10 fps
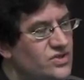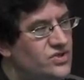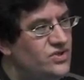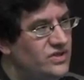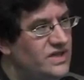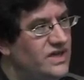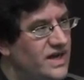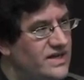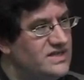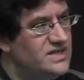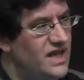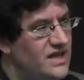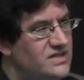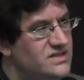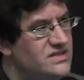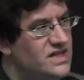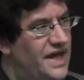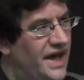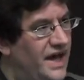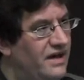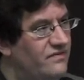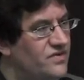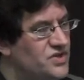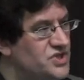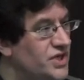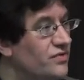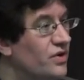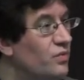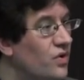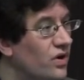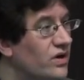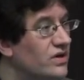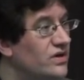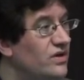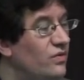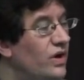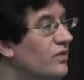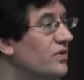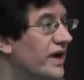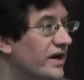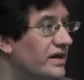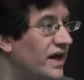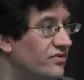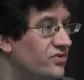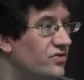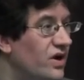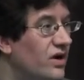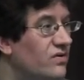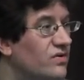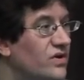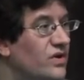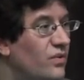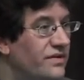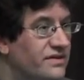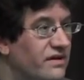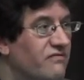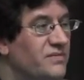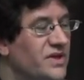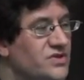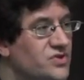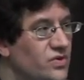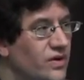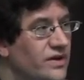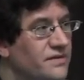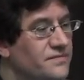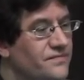should the United States have a secret war where we're not allowed to know what the government is doing.